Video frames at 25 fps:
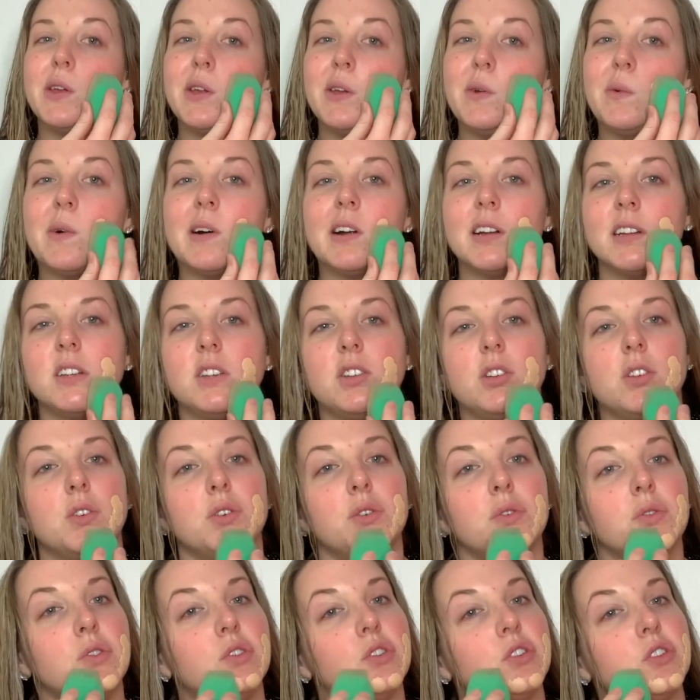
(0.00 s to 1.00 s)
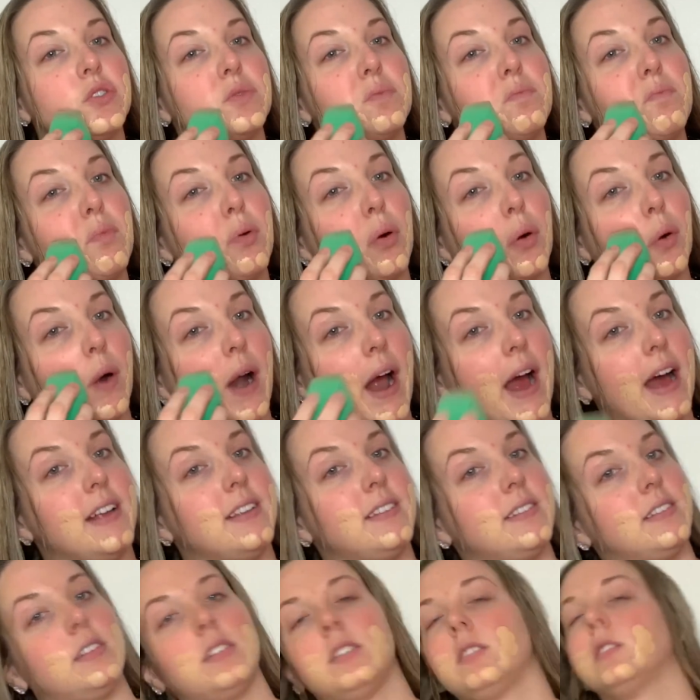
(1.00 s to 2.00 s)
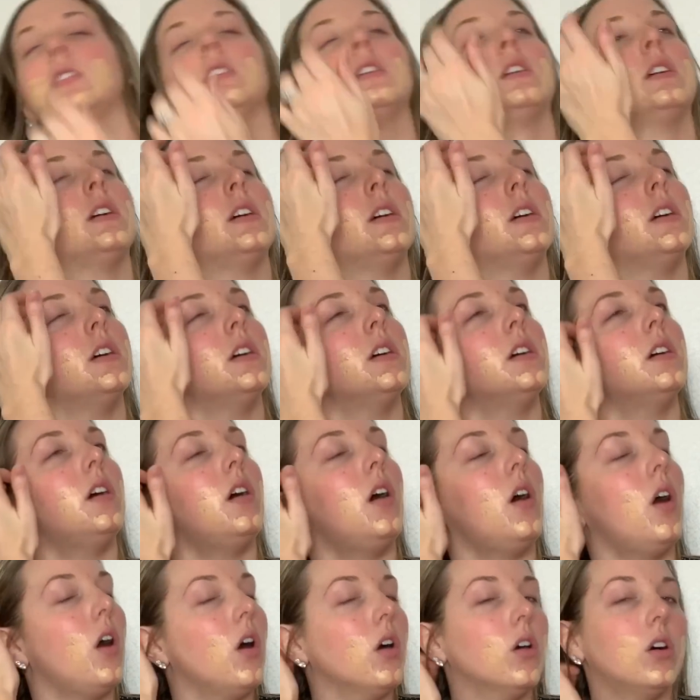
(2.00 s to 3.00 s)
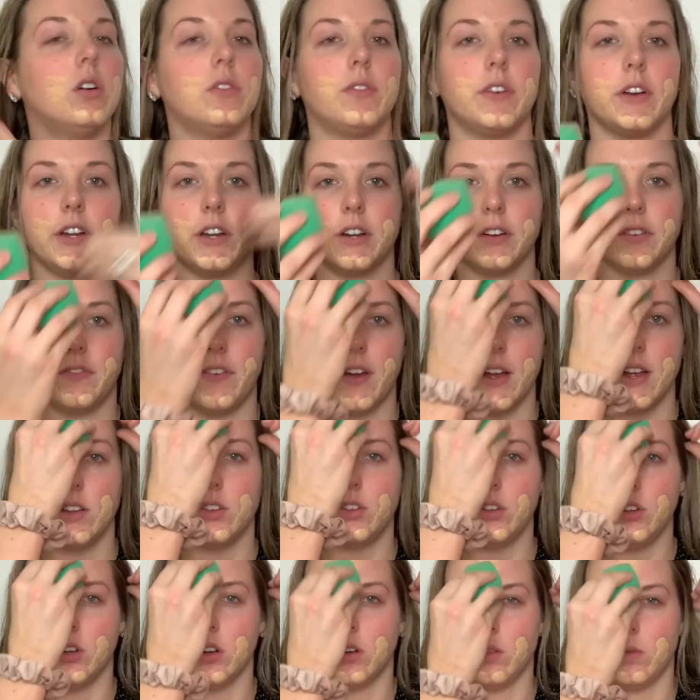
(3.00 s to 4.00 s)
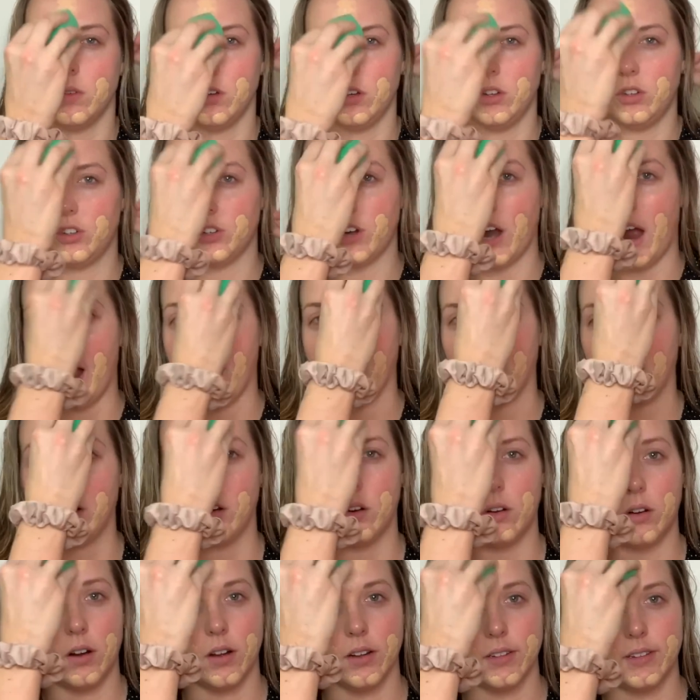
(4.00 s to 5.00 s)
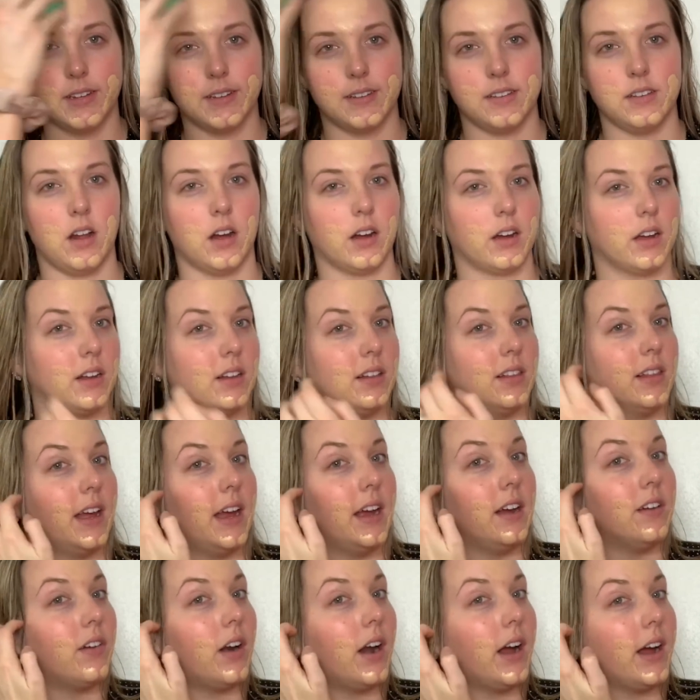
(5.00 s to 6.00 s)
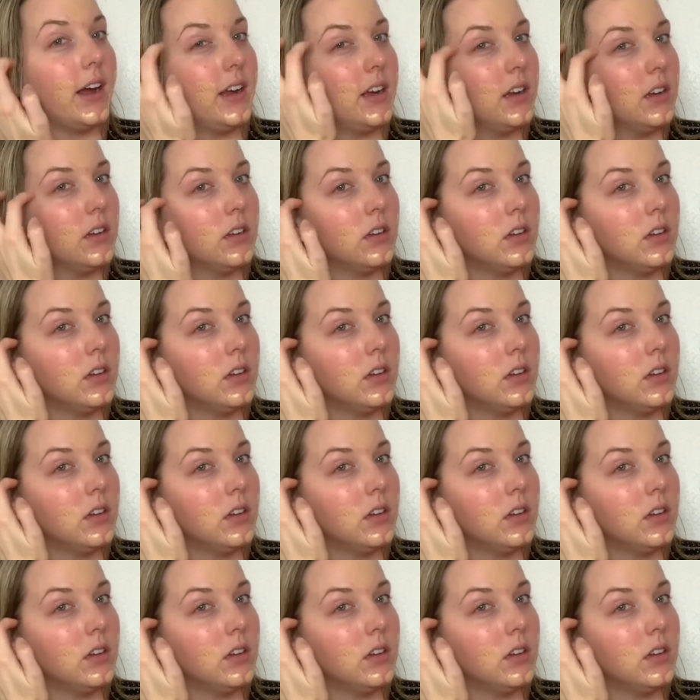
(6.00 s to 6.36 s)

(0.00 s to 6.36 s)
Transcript: You want to just press all over your face. You don't want to drag or else it's not going to lay right.